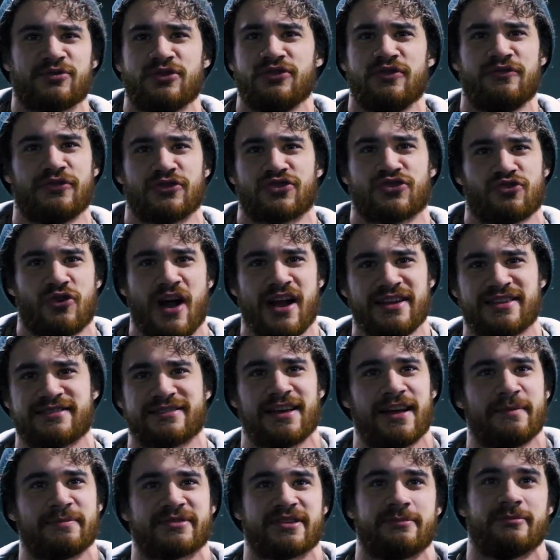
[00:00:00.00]
What do you do for
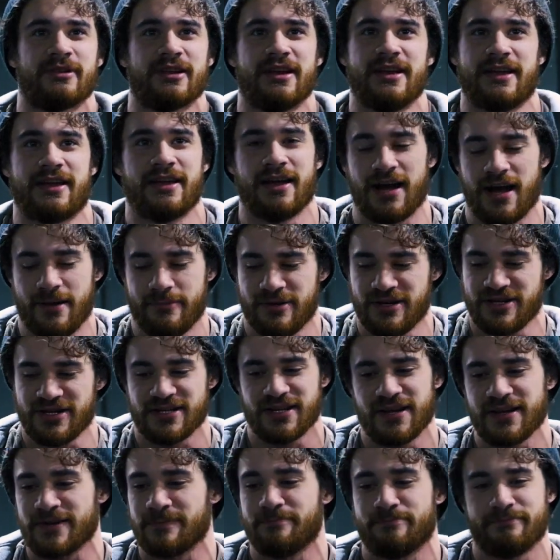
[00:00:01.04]
triceps? I'm like, I mean,
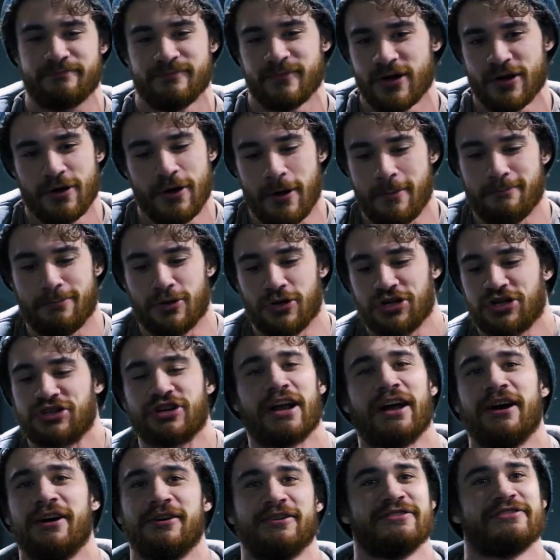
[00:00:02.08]
it's like push
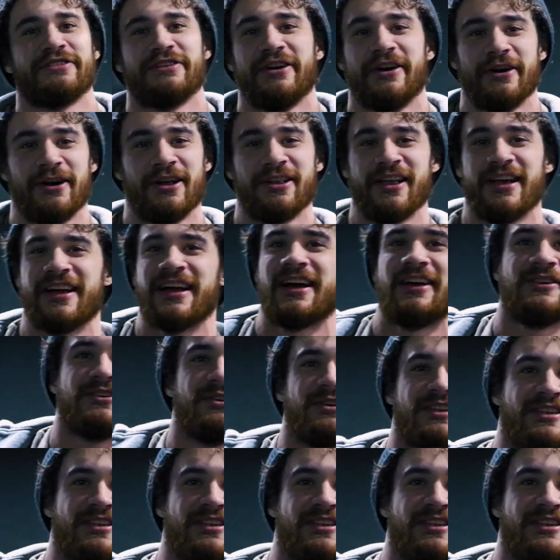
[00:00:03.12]
downs, you know, like I don't do